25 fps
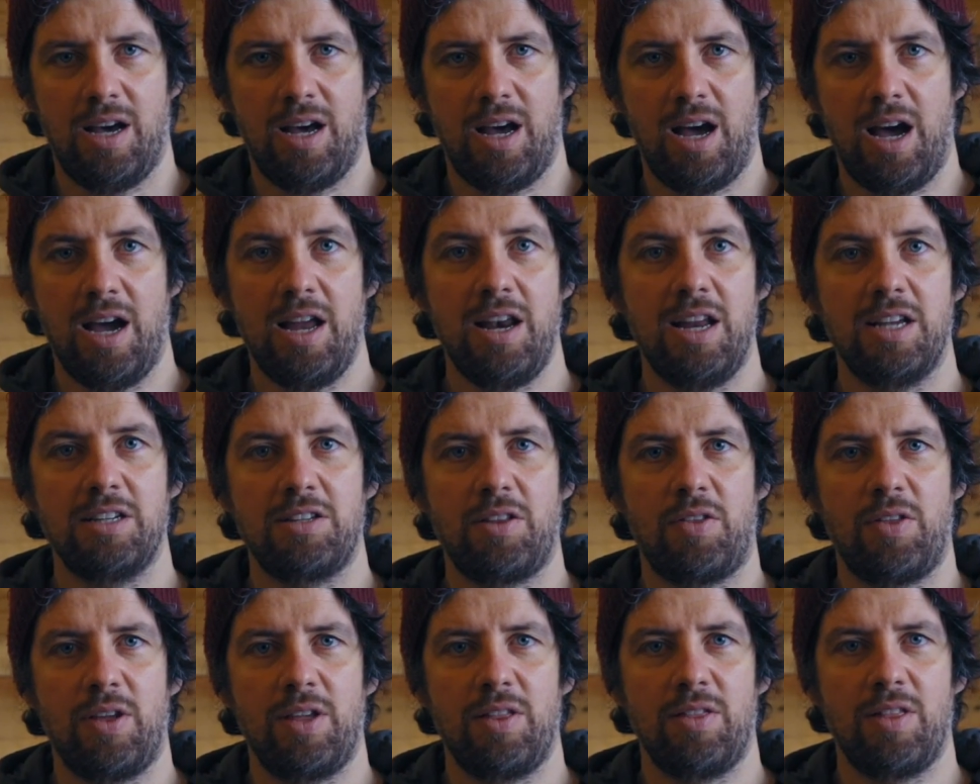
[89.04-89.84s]
I like
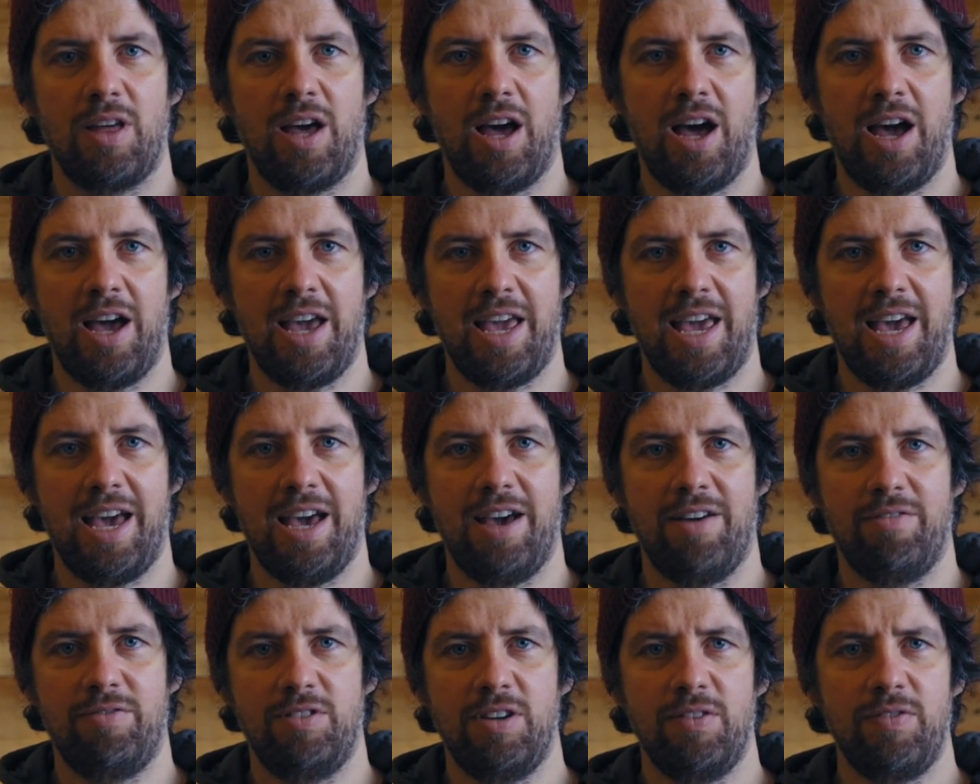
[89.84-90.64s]
to think that I
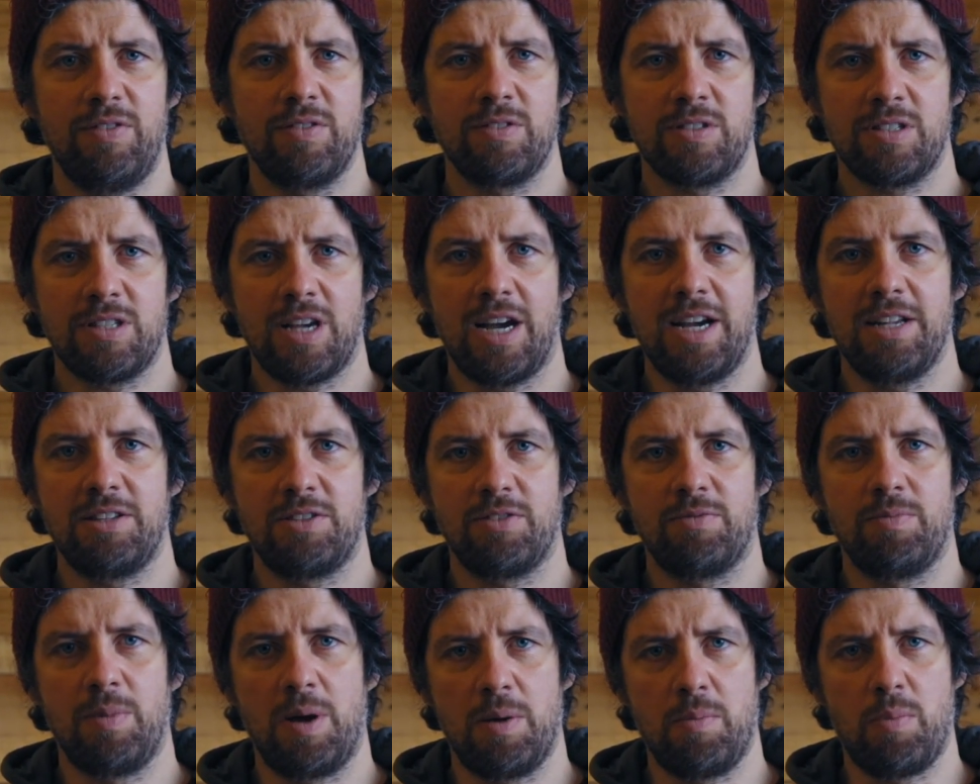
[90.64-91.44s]
have different sides
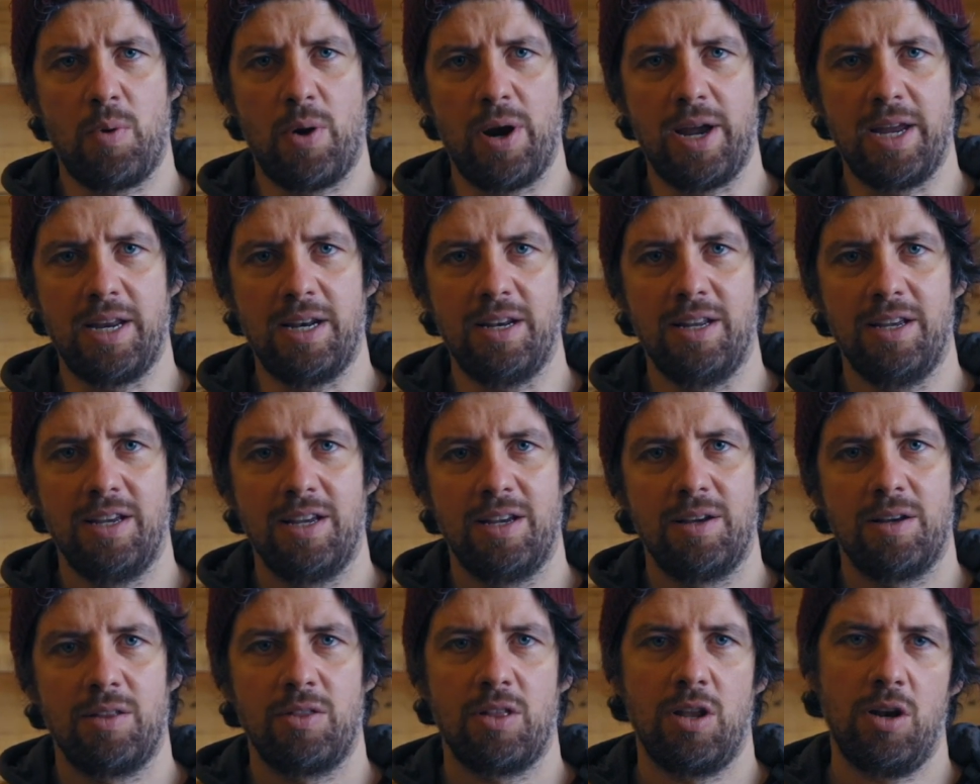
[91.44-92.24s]
of my brain,
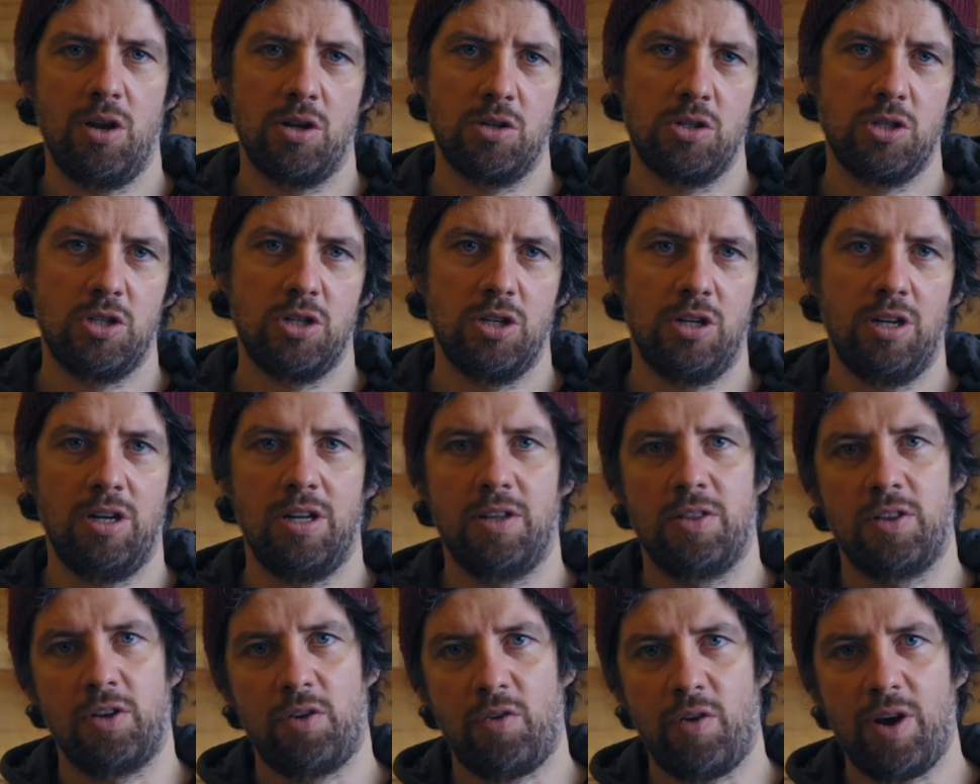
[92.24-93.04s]
the logical
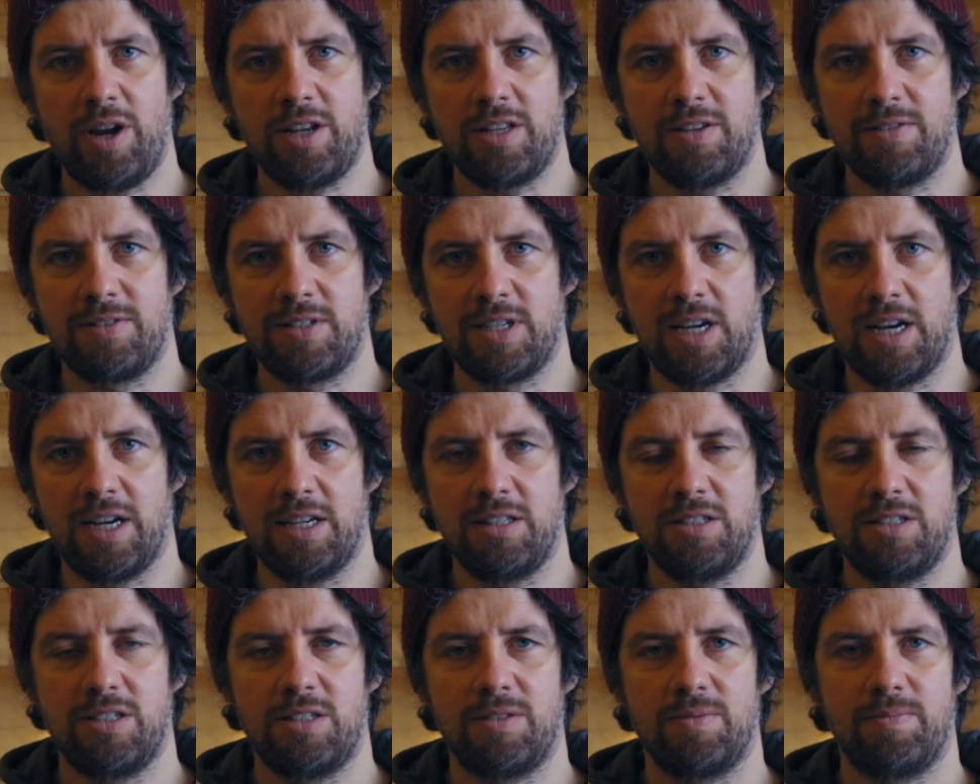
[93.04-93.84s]
and the creative
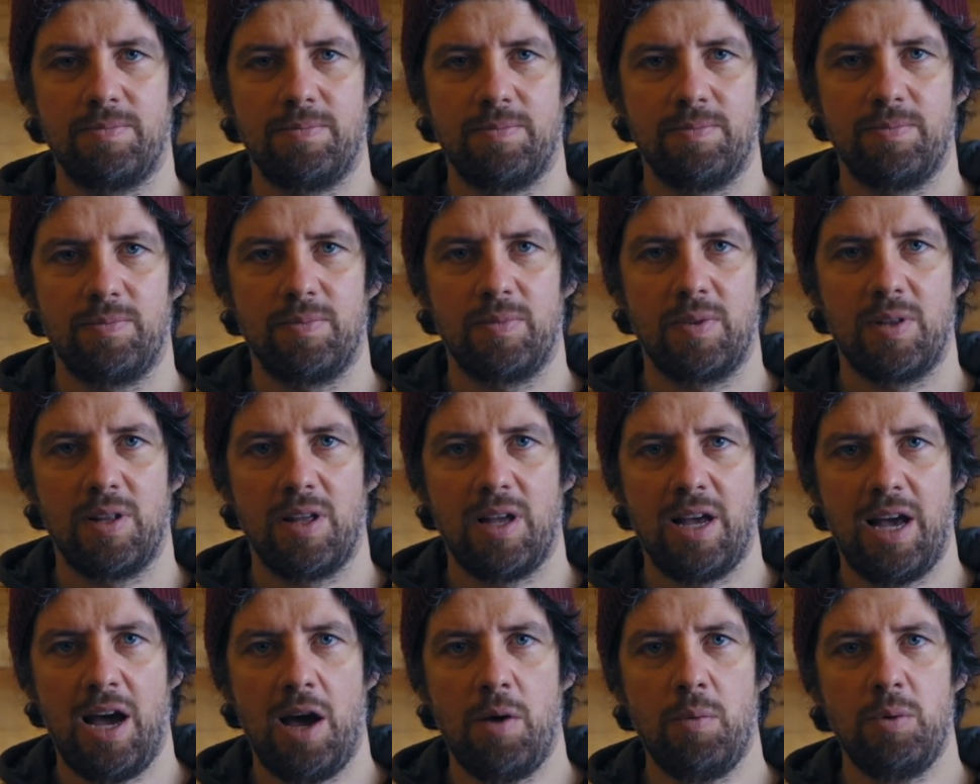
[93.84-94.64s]
sides.
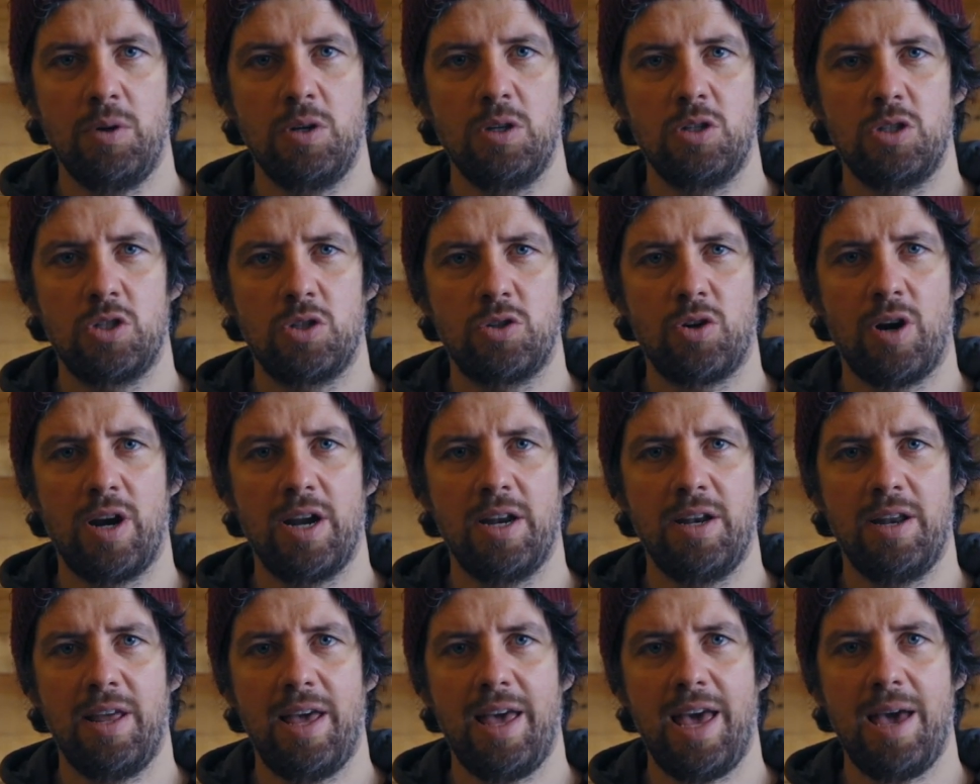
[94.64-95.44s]
And I want you to try
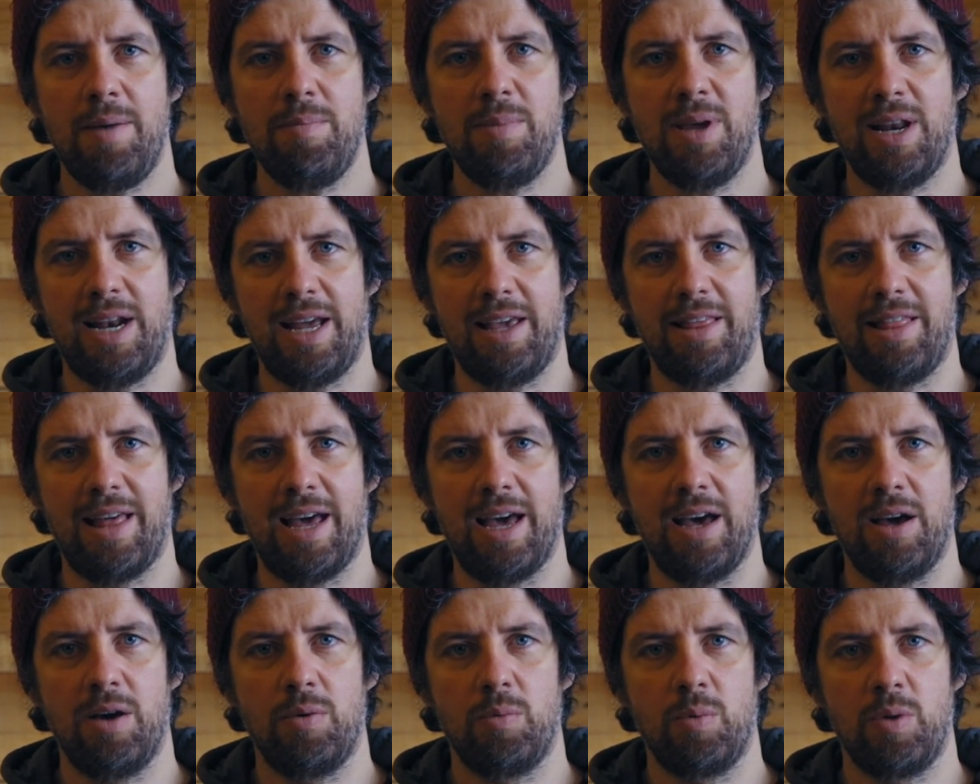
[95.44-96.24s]
and emulate
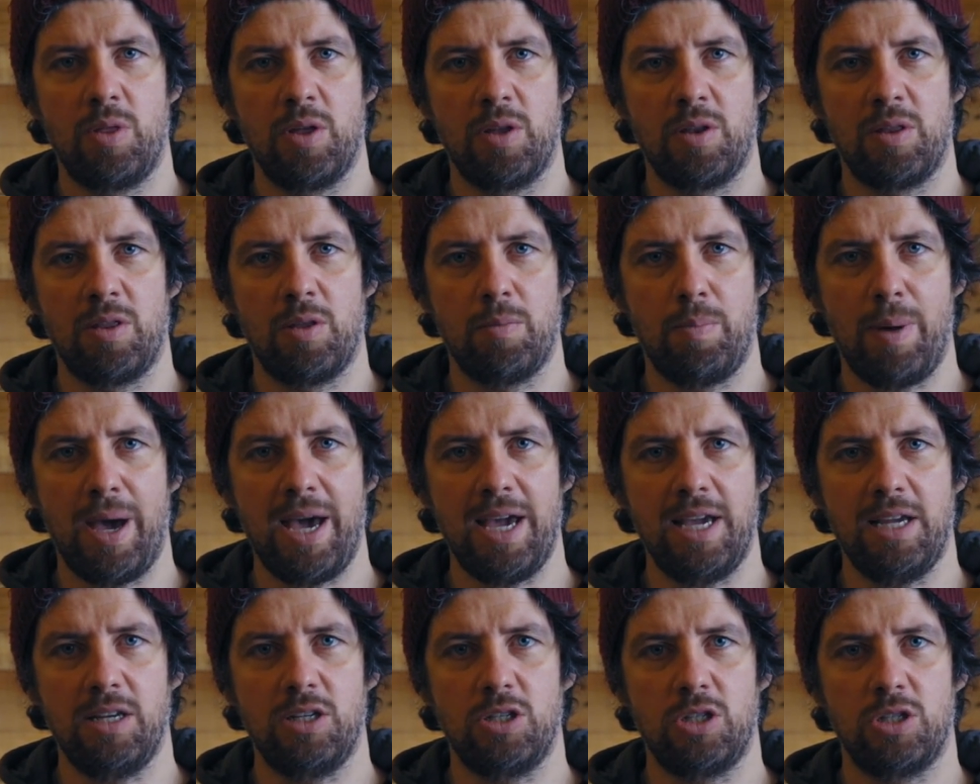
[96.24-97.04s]
that within the
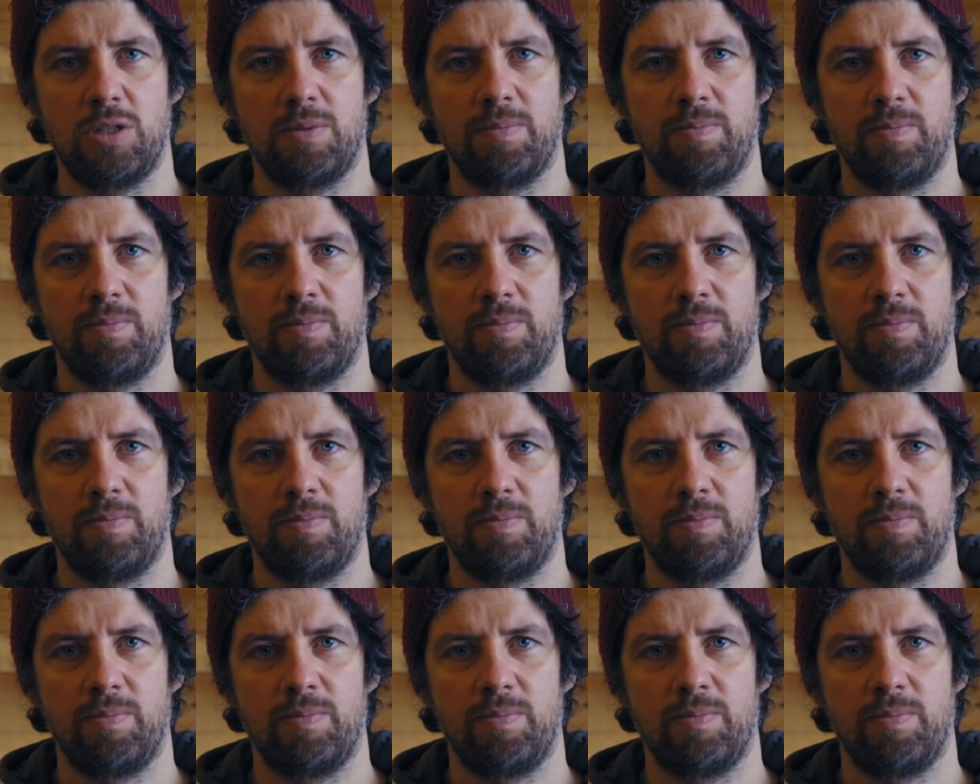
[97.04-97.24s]
page.